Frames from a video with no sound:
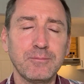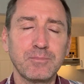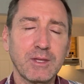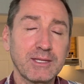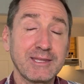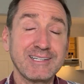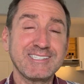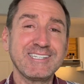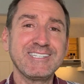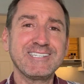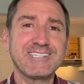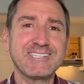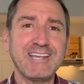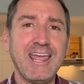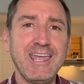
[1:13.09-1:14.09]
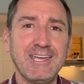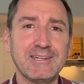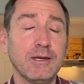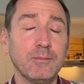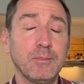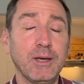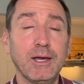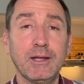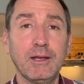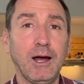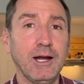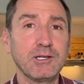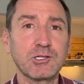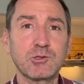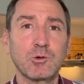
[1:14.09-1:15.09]
Like, that's insane. Man,
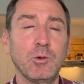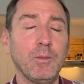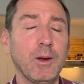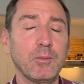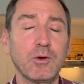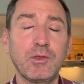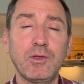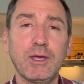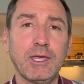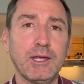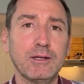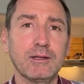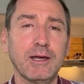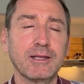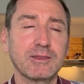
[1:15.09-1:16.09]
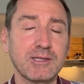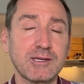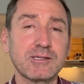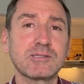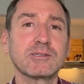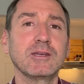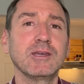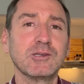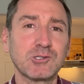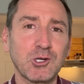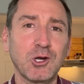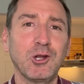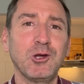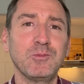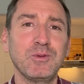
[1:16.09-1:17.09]
I just remember thinking like, this is
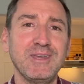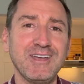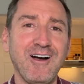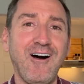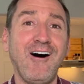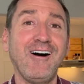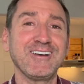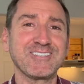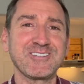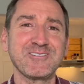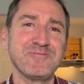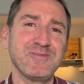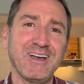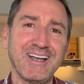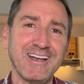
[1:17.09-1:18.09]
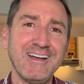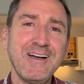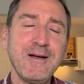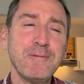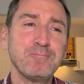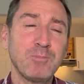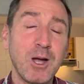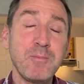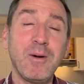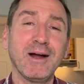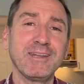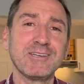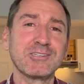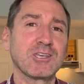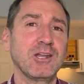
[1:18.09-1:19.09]
gonna be awesome. Like, my
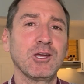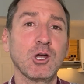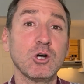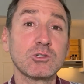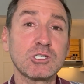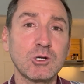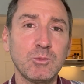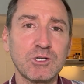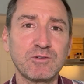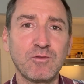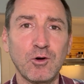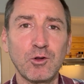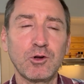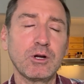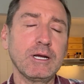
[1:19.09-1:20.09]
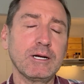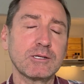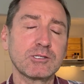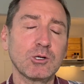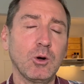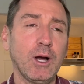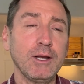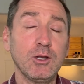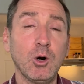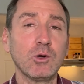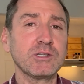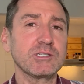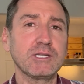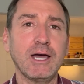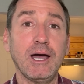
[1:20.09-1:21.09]
money is gonna go so much further here. So I
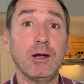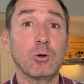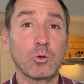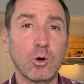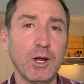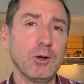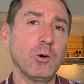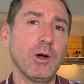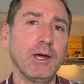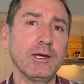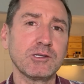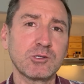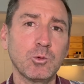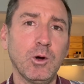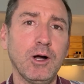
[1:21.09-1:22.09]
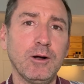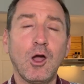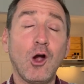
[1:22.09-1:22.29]
noticed that right away as well.